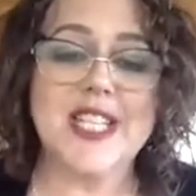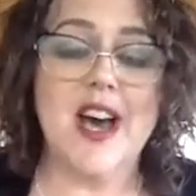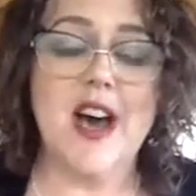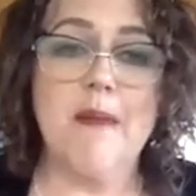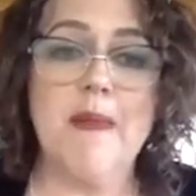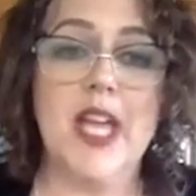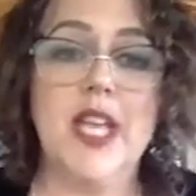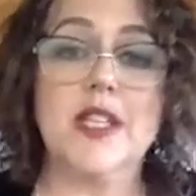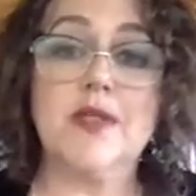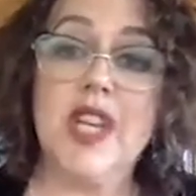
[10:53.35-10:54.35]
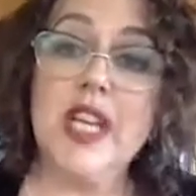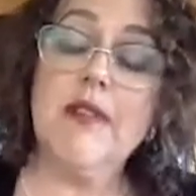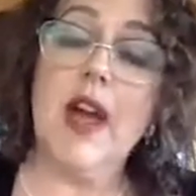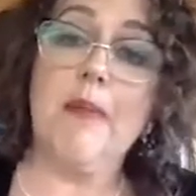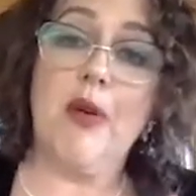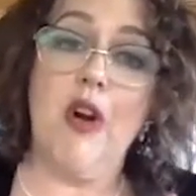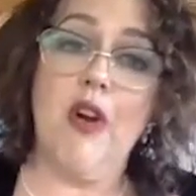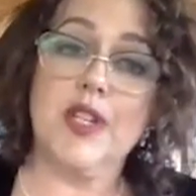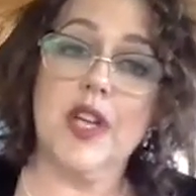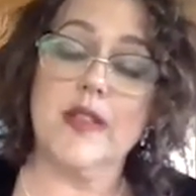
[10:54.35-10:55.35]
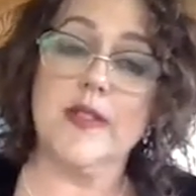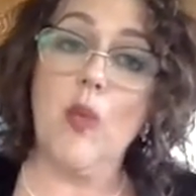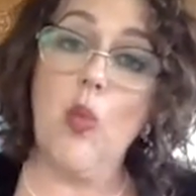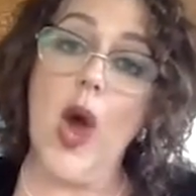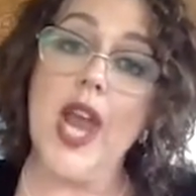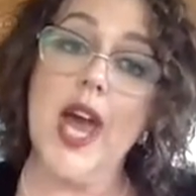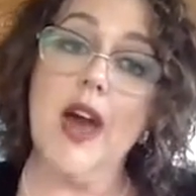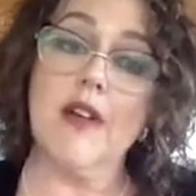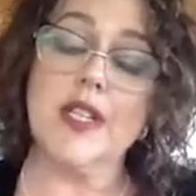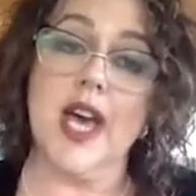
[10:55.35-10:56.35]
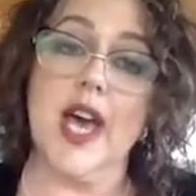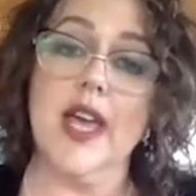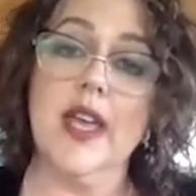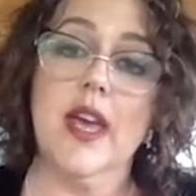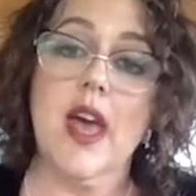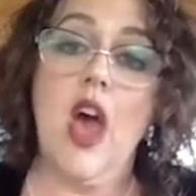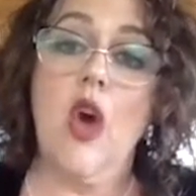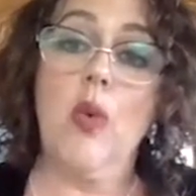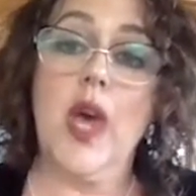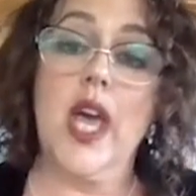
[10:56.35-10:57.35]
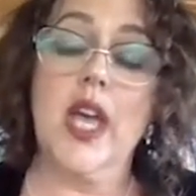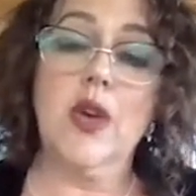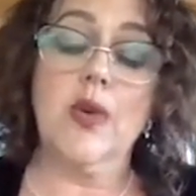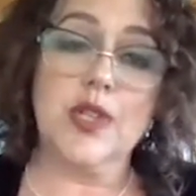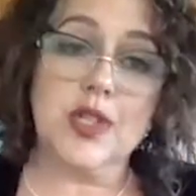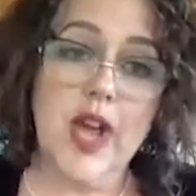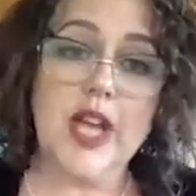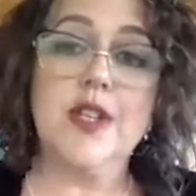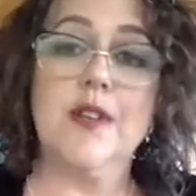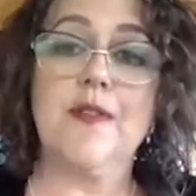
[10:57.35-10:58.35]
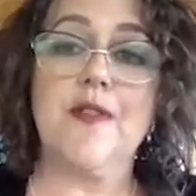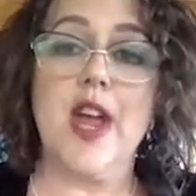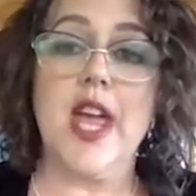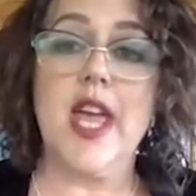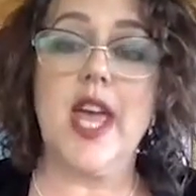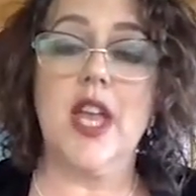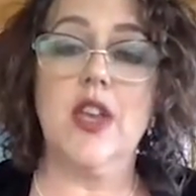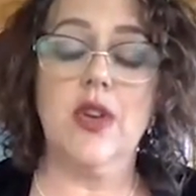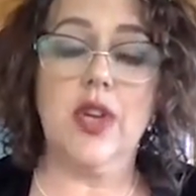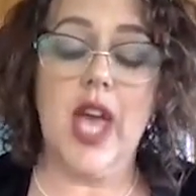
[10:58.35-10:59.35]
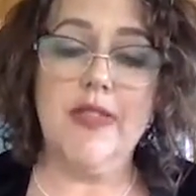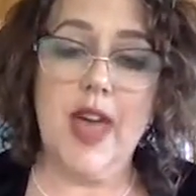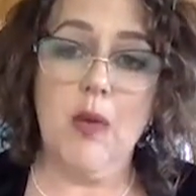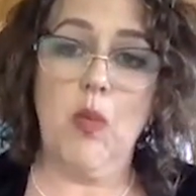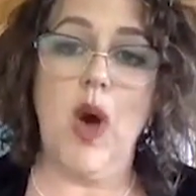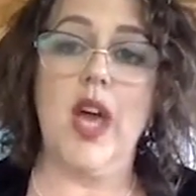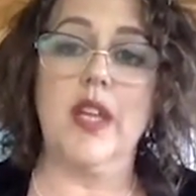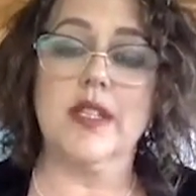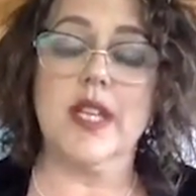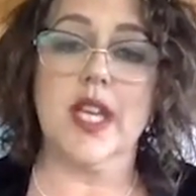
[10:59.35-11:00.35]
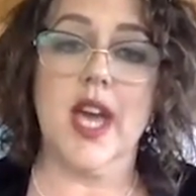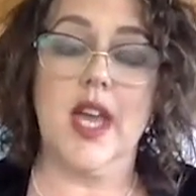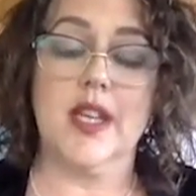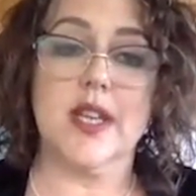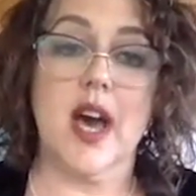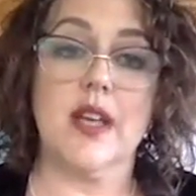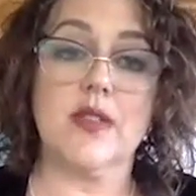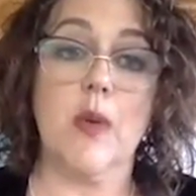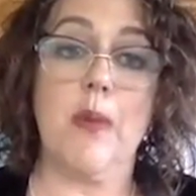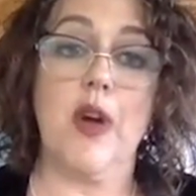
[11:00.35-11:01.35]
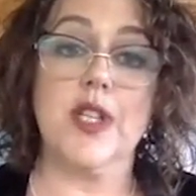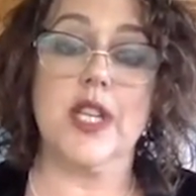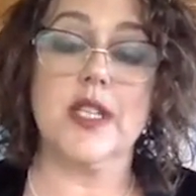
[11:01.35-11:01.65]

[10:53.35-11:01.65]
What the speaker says: And it's really around prioritizing 1 hour a day where you are distraction free and you get that one dedicated task or project